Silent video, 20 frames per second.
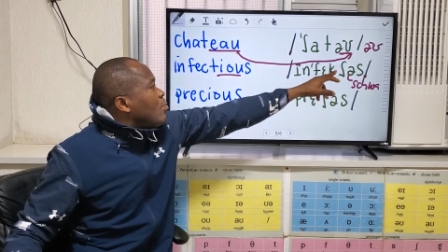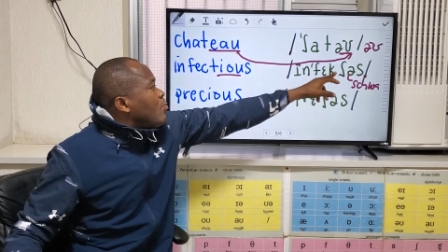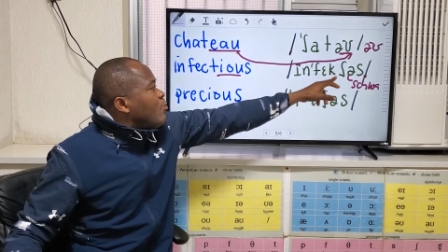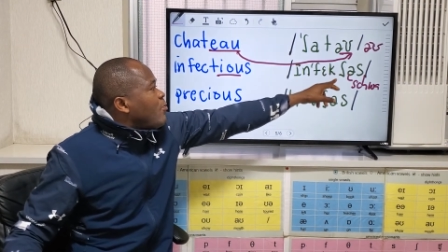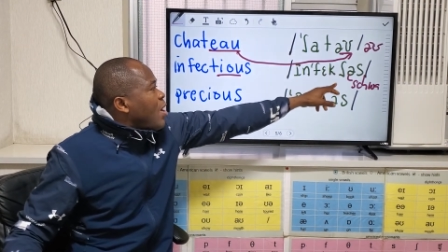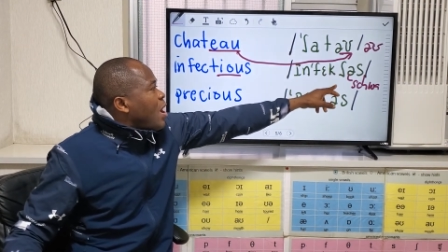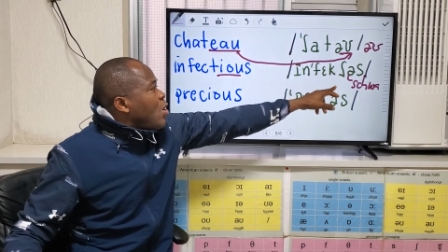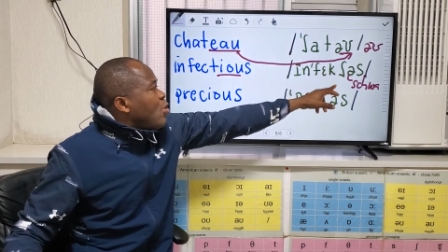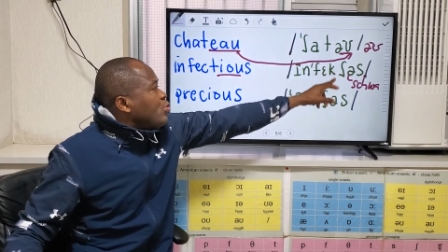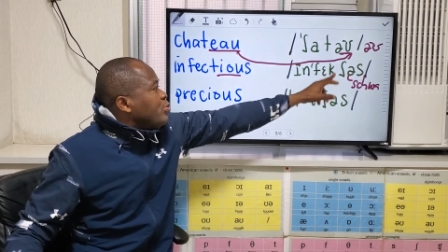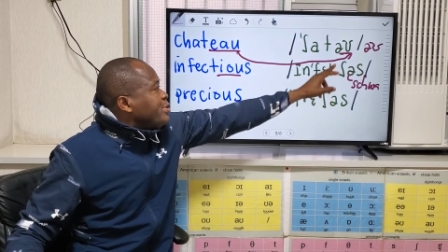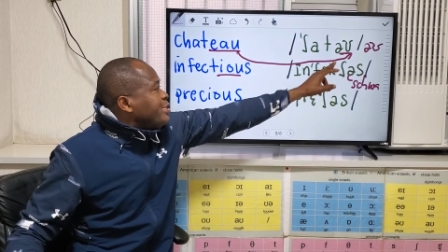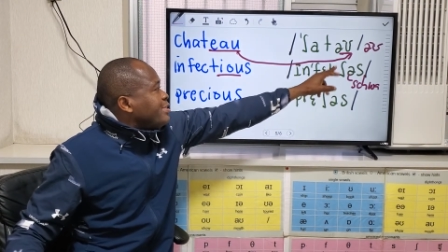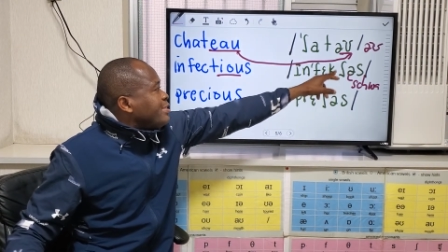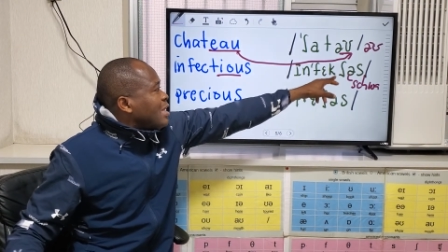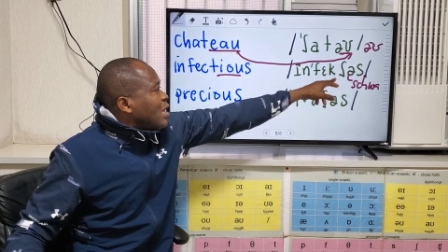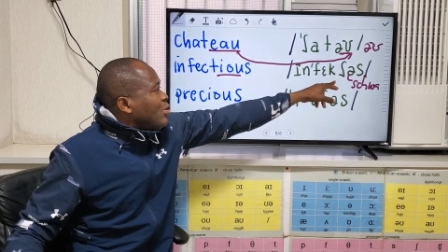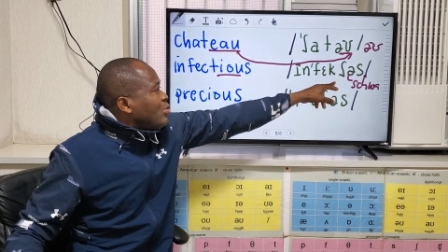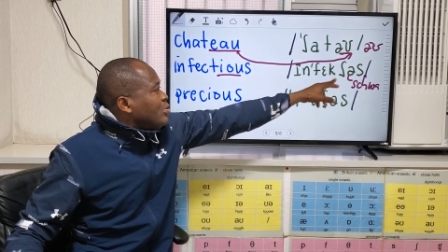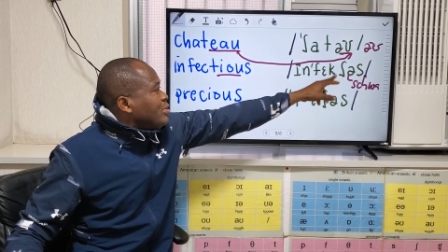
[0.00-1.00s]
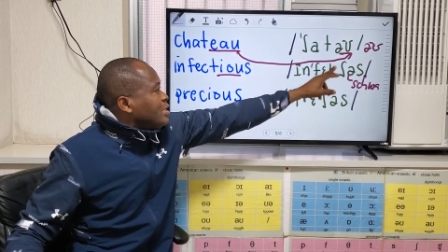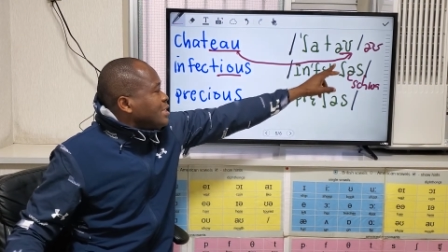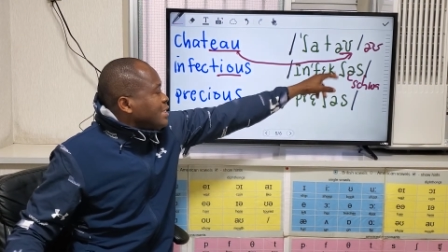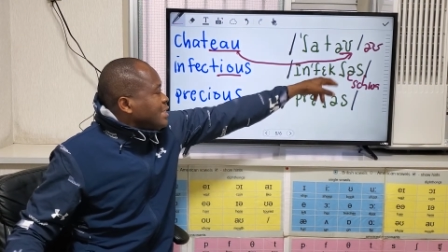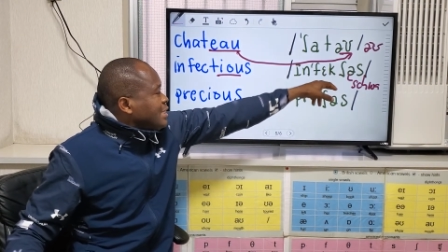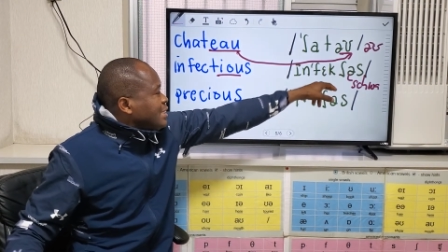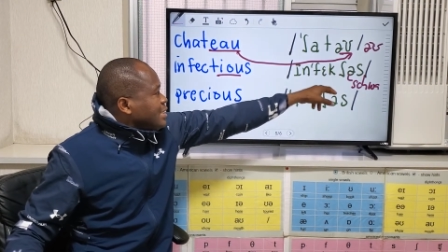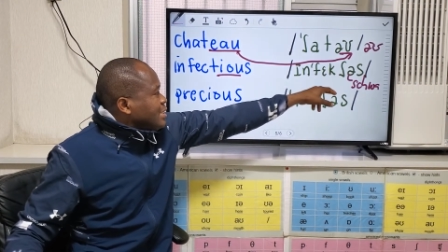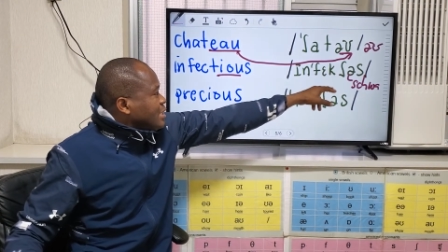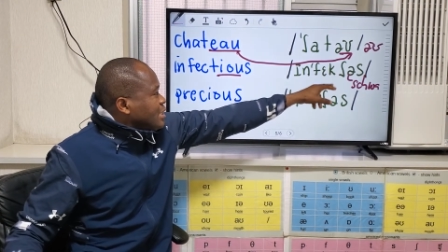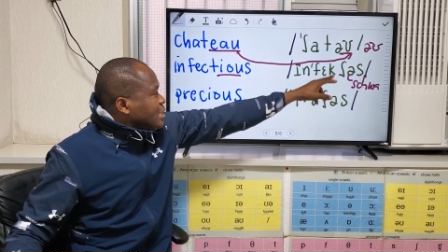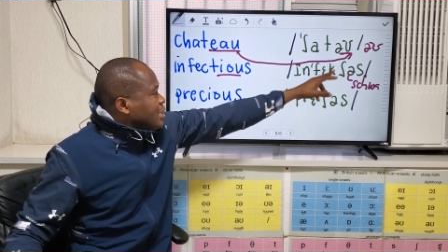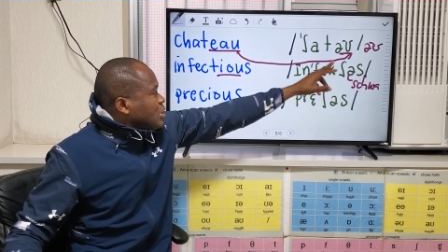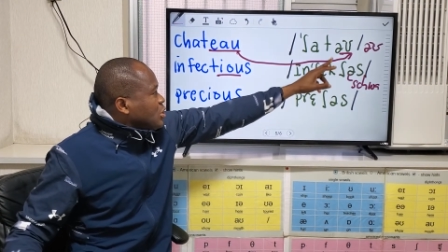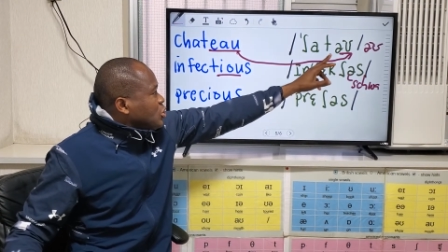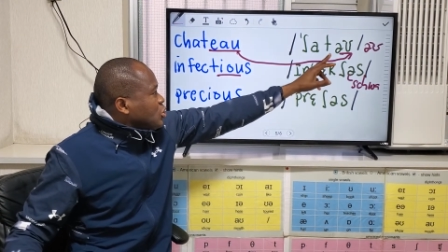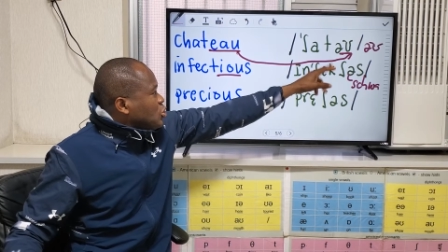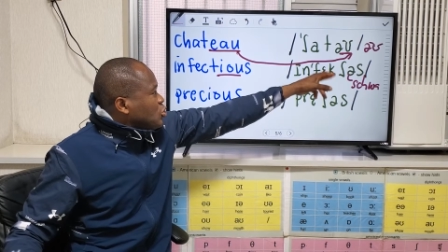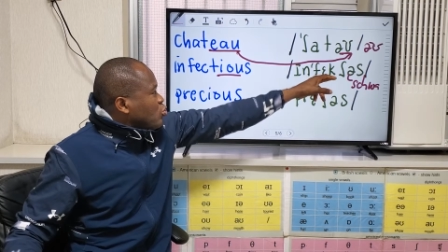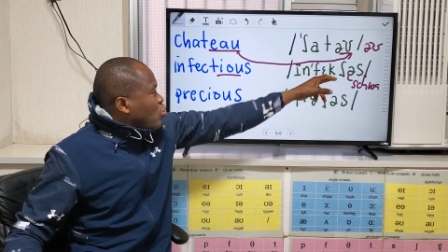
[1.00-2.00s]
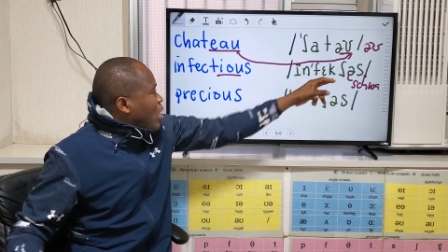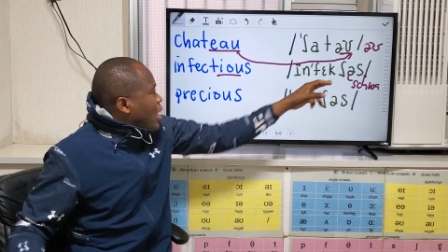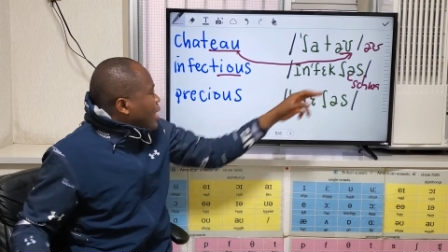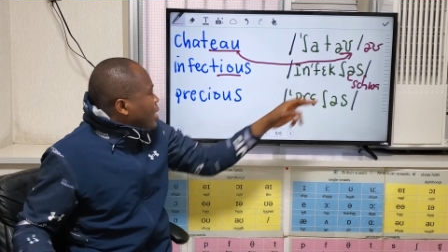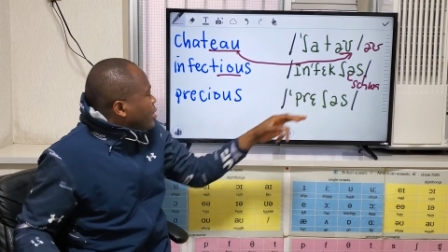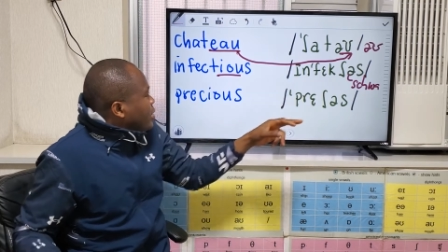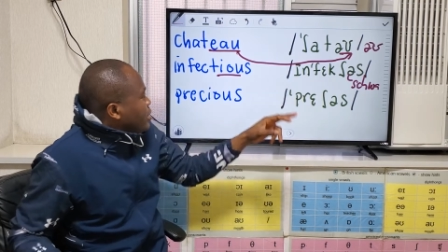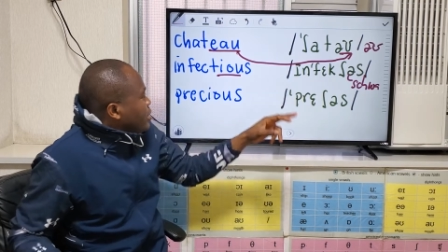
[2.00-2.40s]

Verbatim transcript: vowel sound in English, sure,